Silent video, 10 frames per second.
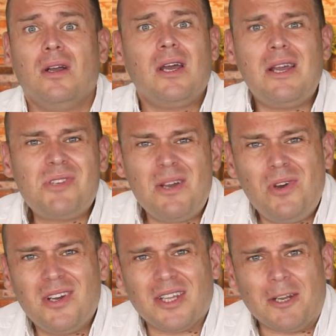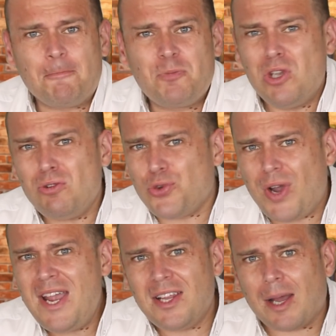How does that work then? You
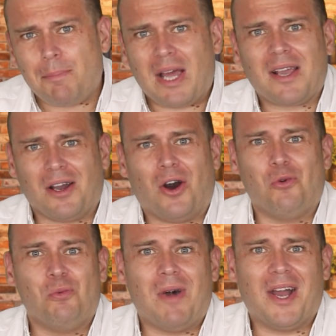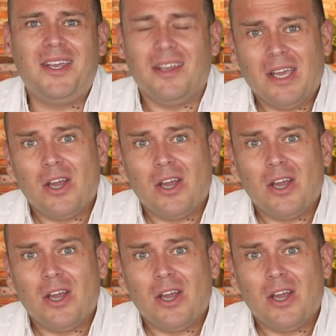created that black hole, mate.